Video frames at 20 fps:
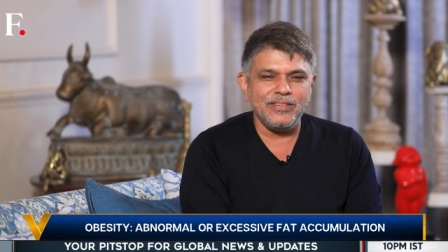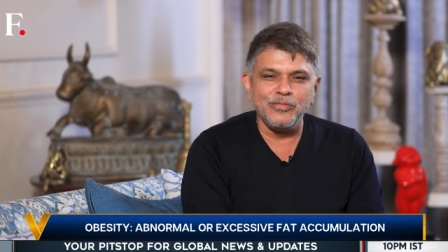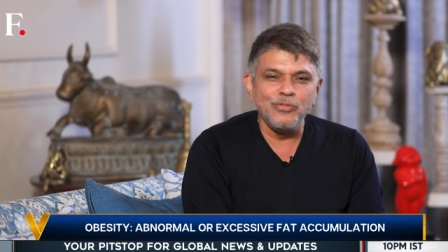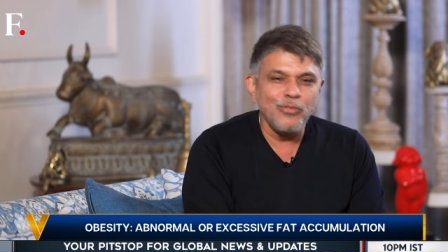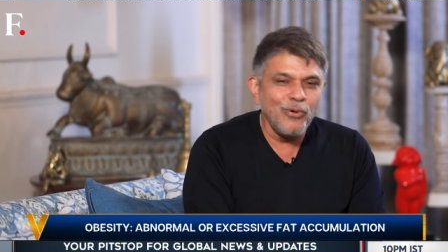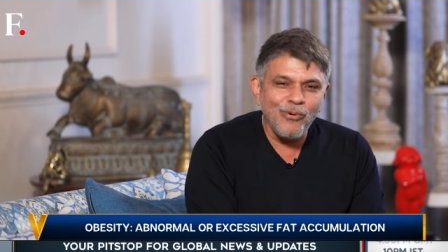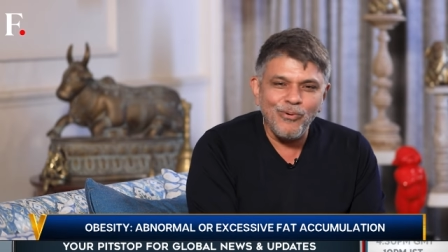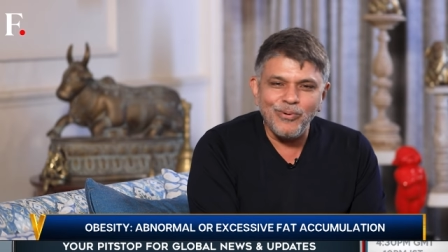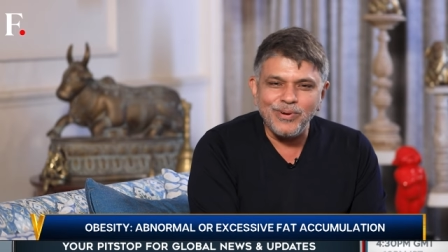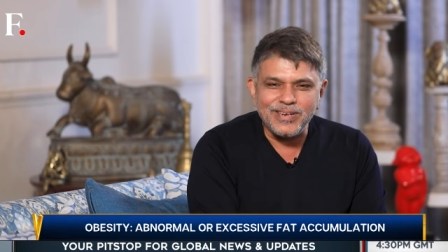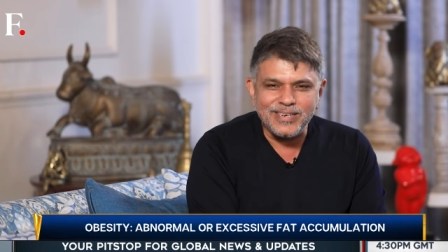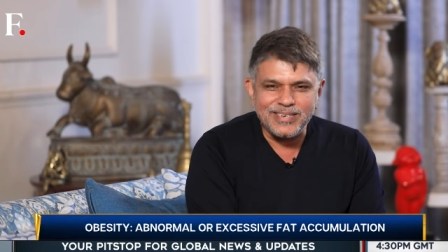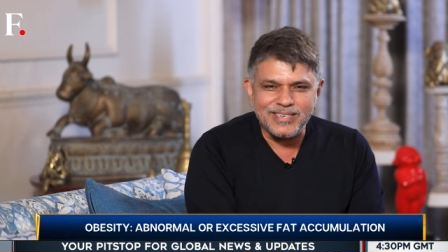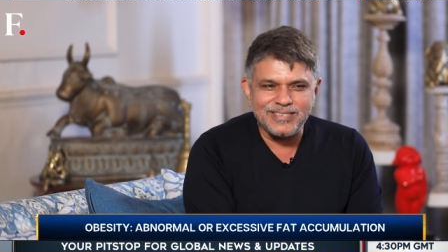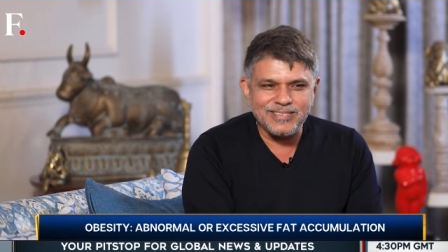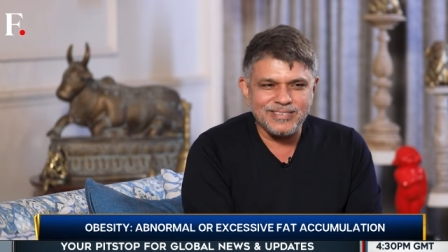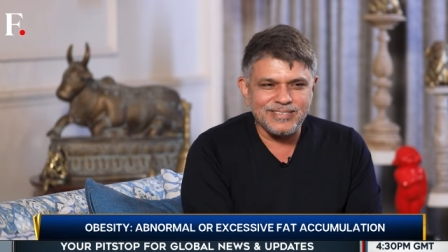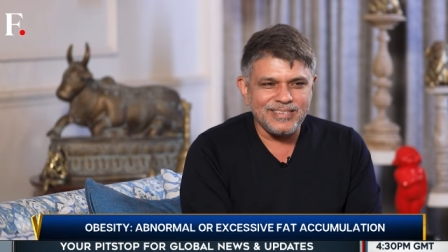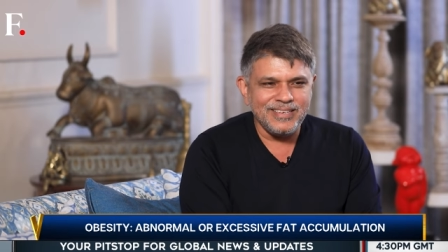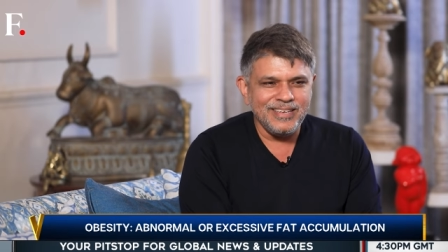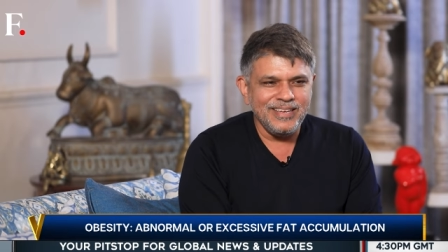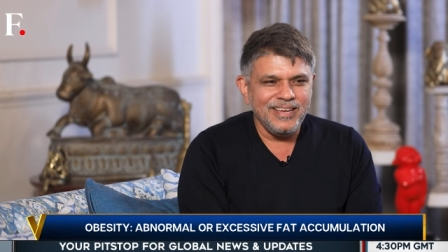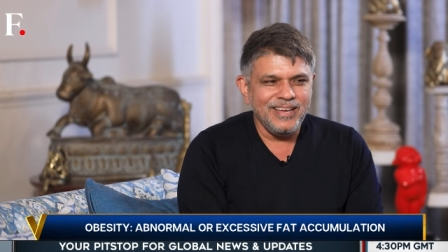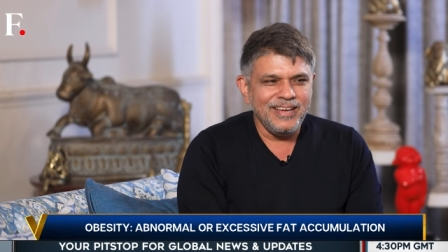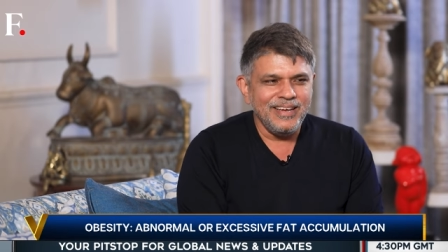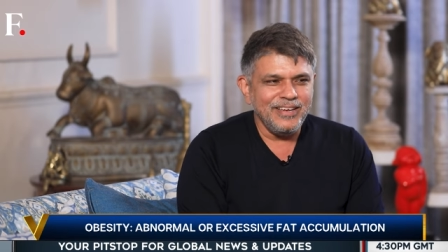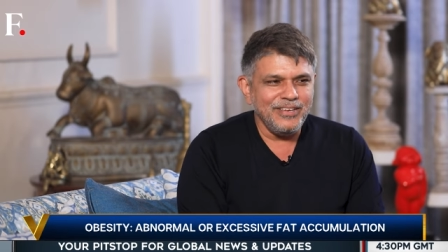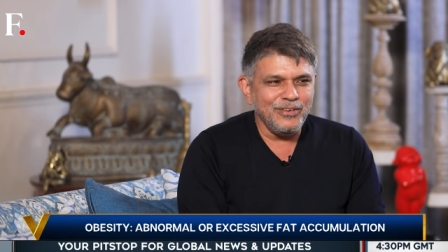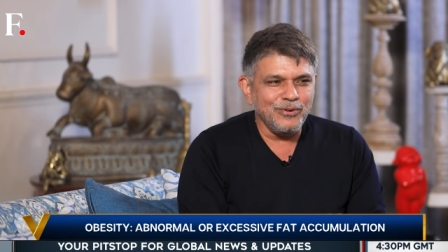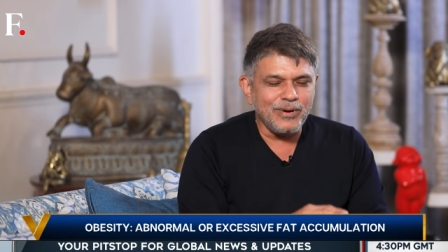No, it is,
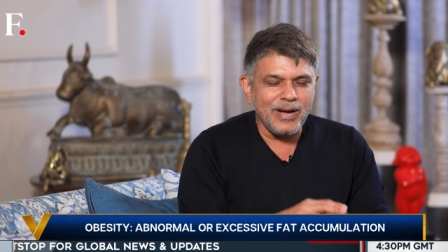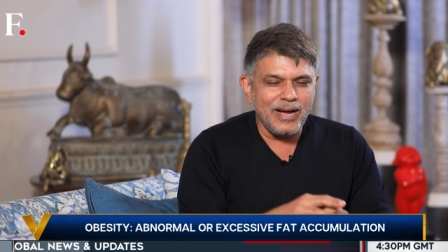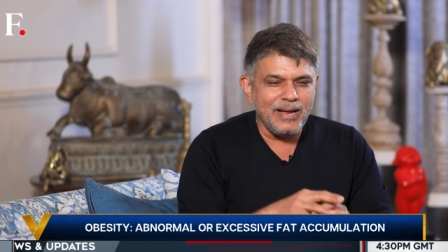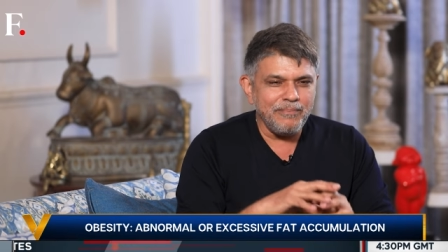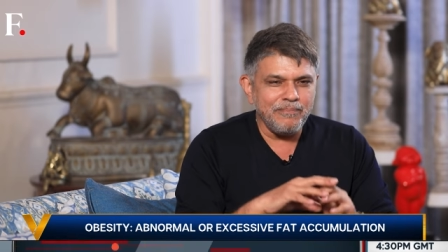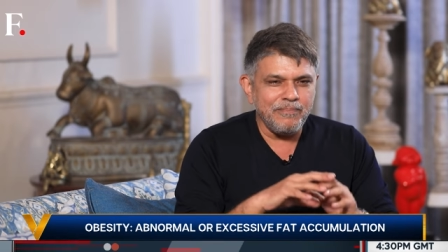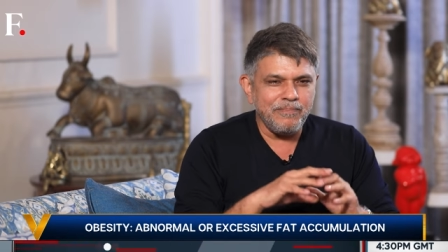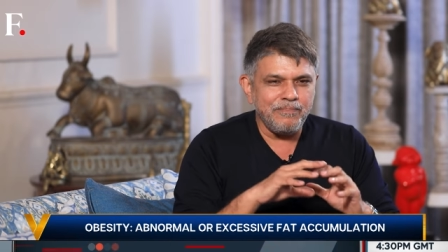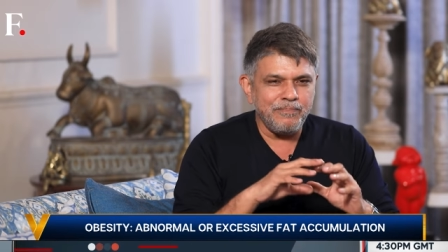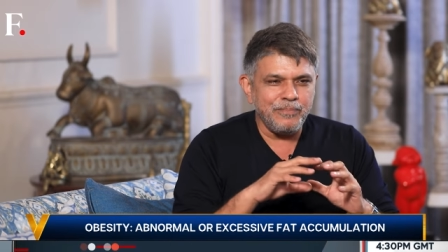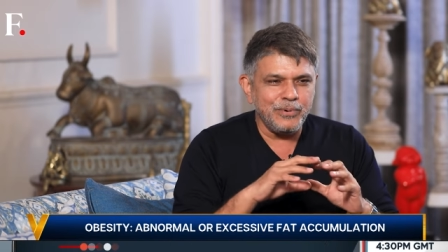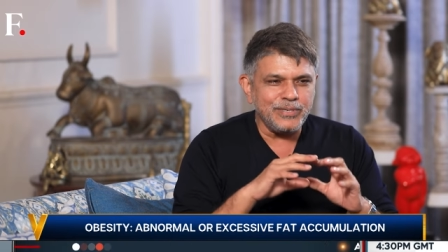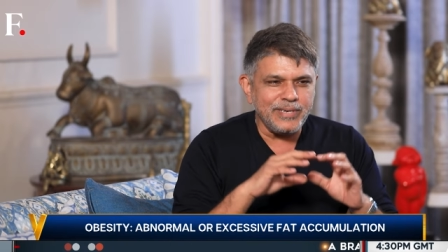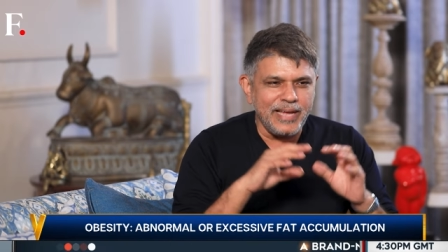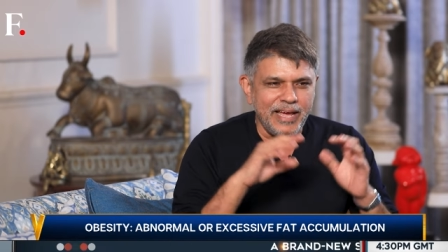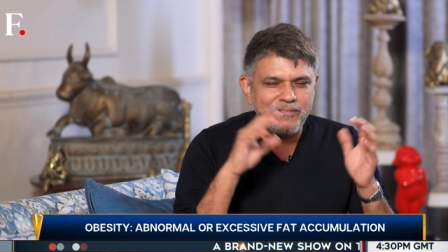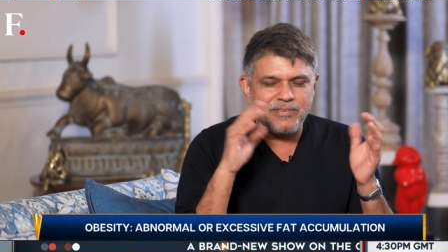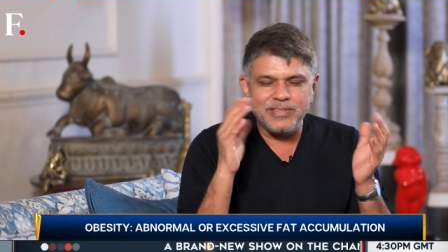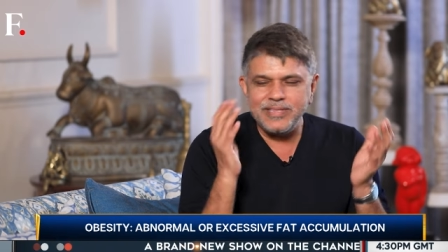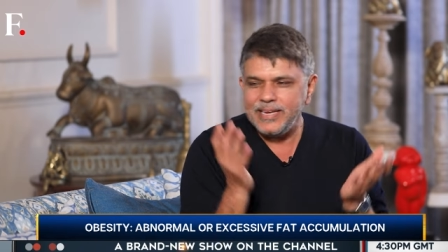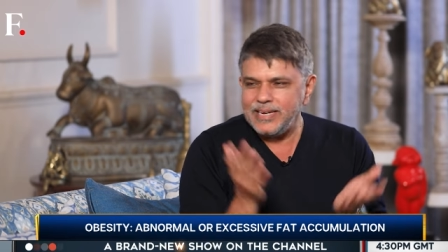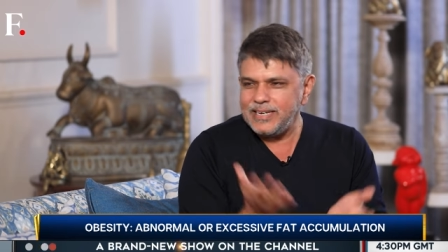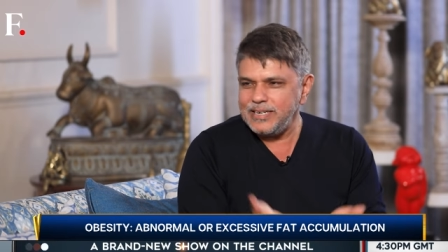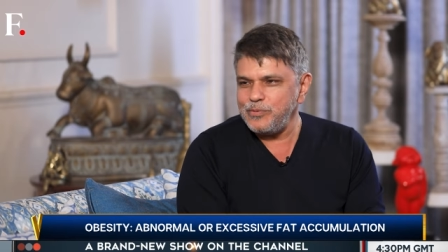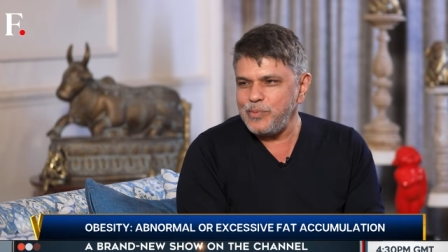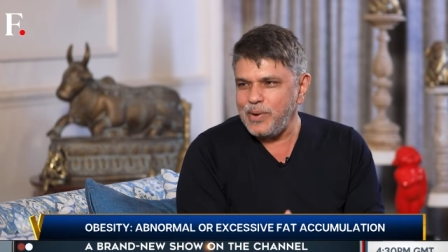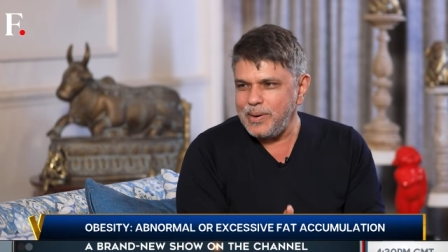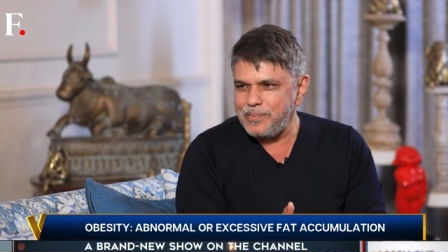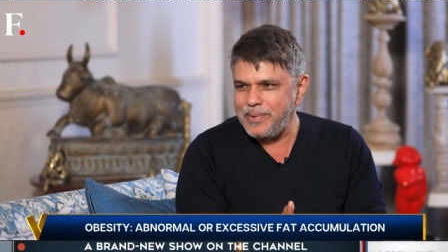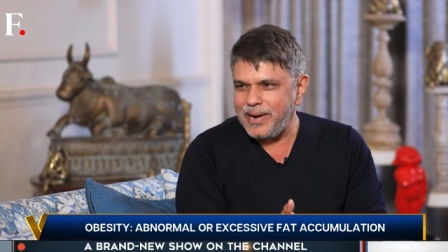you can't put everything
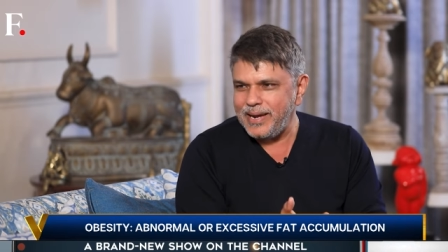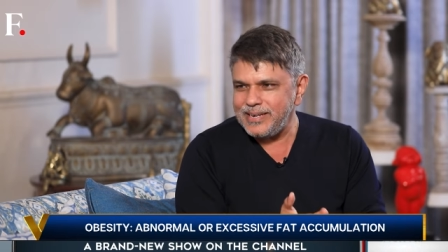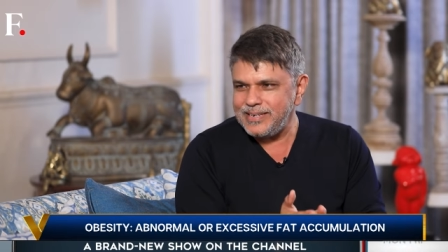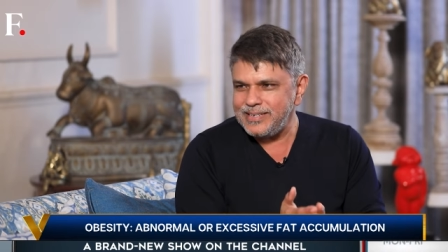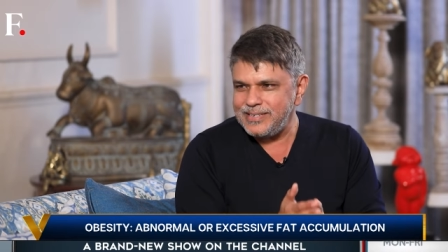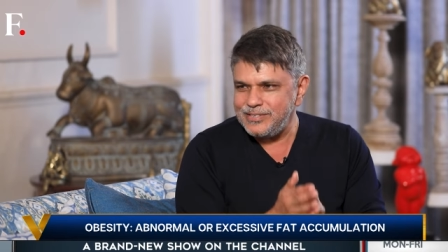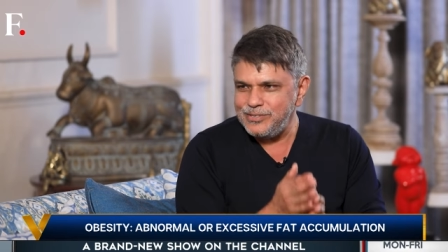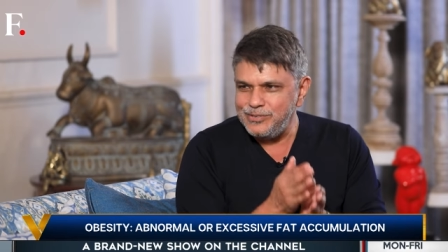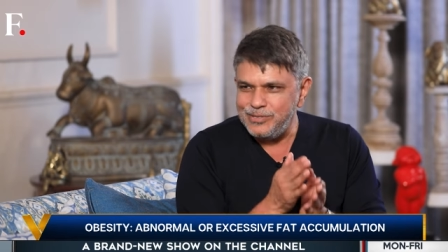under one bracket. You